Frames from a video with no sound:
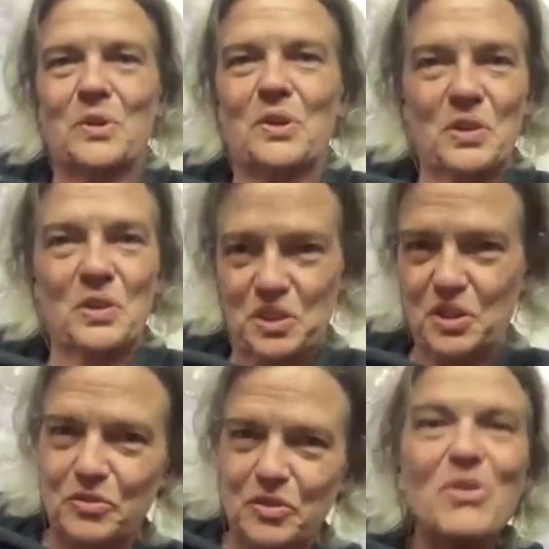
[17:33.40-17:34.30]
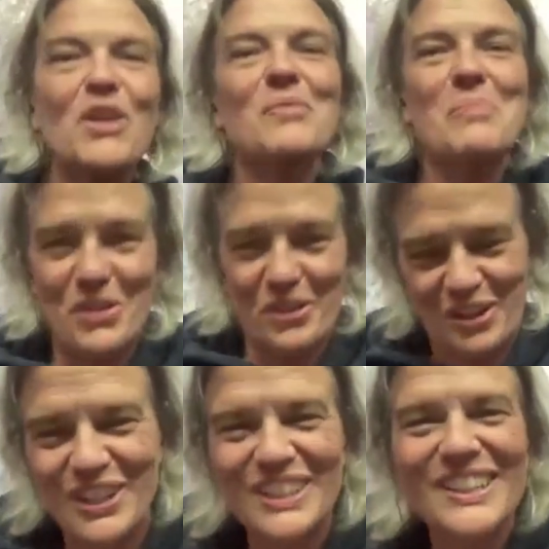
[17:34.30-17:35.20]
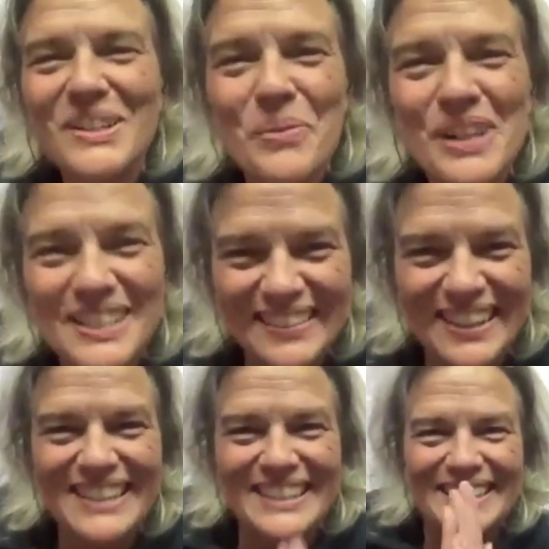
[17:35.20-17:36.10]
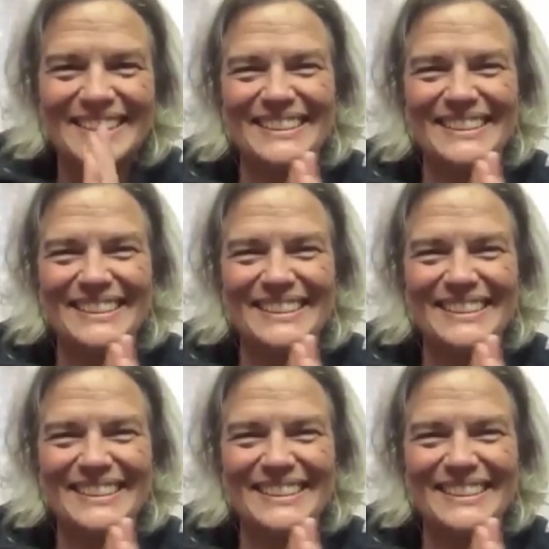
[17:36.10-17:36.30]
we're going to hear from Greg Bennick. Like, what is it like?